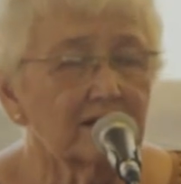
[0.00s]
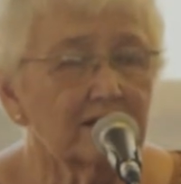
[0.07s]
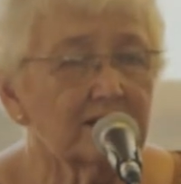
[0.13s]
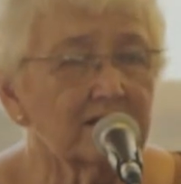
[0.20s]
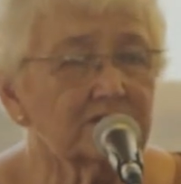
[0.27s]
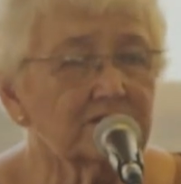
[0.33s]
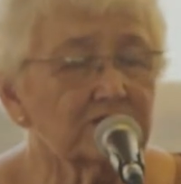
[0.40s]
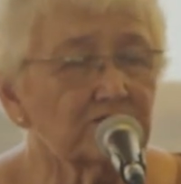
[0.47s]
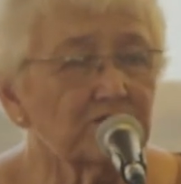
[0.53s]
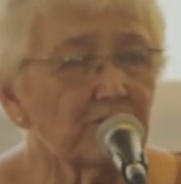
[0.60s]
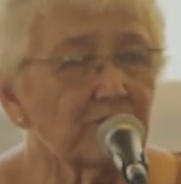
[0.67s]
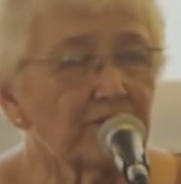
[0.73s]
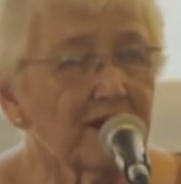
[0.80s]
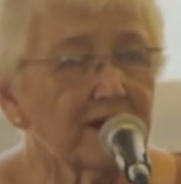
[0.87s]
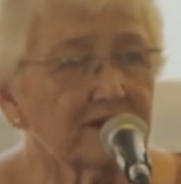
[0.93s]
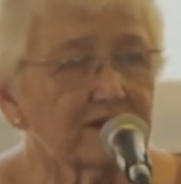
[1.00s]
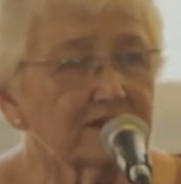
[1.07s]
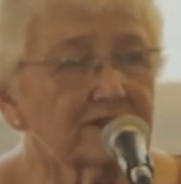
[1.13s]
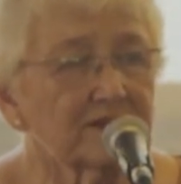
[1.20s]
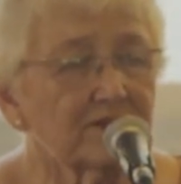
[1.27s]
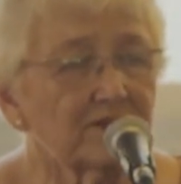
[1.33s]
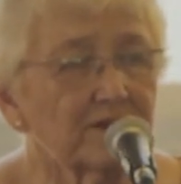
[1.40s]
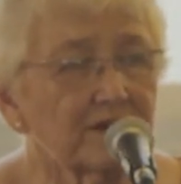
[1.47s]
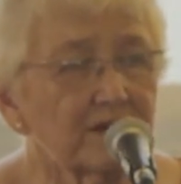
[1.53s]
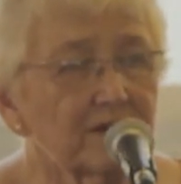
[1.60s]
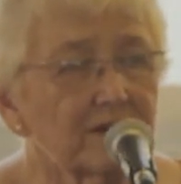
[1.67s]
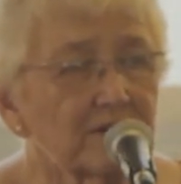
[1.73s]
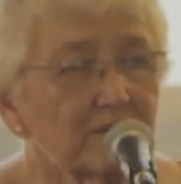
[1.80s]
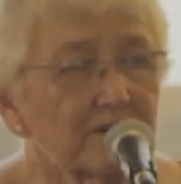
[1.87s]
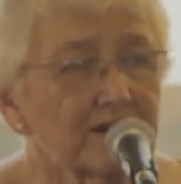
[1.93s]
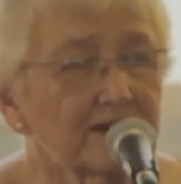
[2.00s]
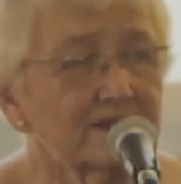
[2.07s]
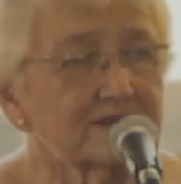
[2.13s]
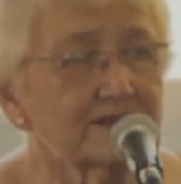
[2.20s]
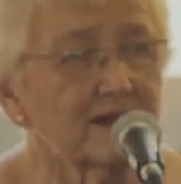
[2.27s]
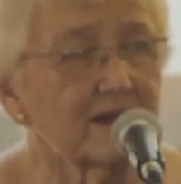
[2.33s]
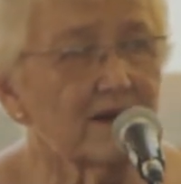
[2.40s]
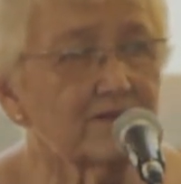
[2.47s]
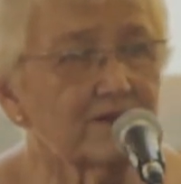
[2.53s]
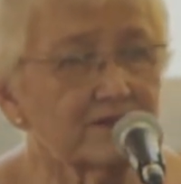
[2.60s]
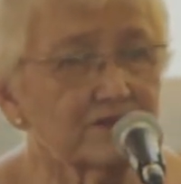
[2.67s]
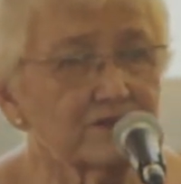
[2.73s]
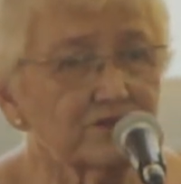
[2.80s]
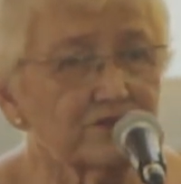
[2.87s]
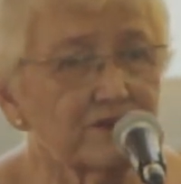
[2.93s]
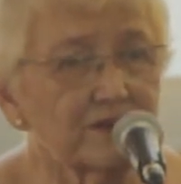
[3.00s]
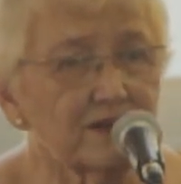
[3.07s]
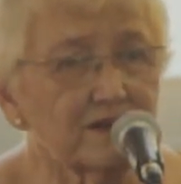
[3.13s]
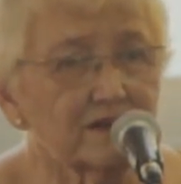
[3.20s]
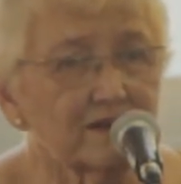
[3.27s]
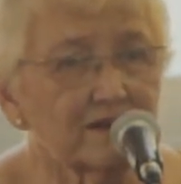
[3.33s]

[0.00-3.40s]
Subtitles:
this is your practice area. Please stay off of the street."